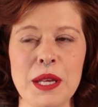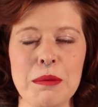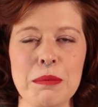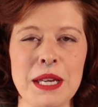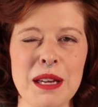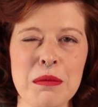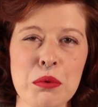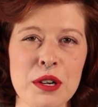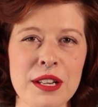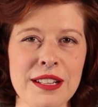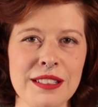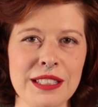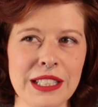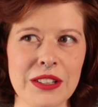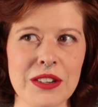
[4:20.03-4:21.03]
it became pretty
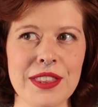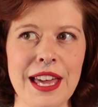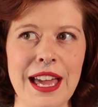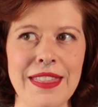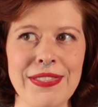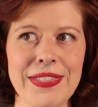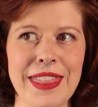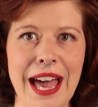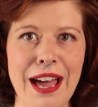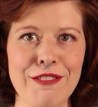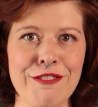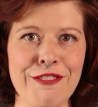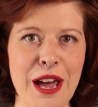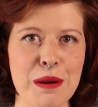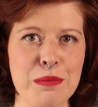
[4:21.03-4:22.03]
clear that that
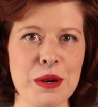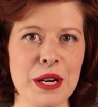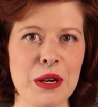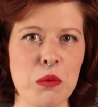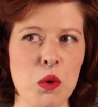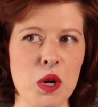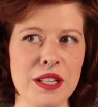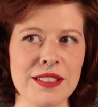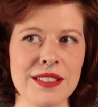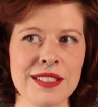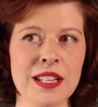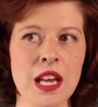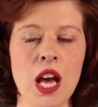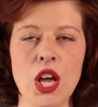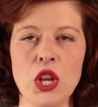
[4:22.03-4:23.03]
fabric
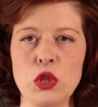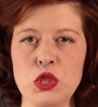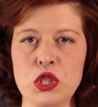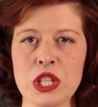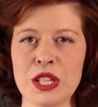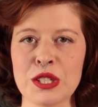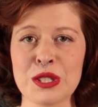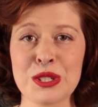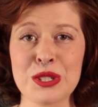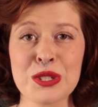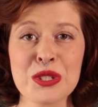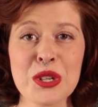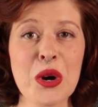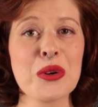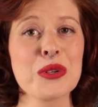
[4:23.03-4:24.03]
was just
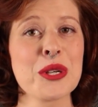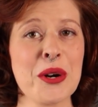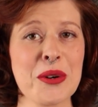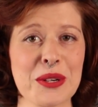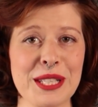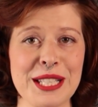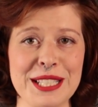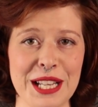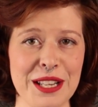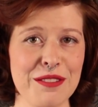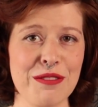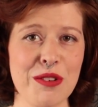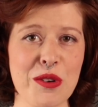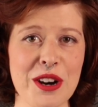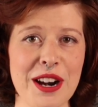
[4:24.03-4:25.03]
so totally done
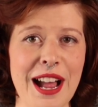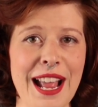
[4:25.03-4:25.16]
for.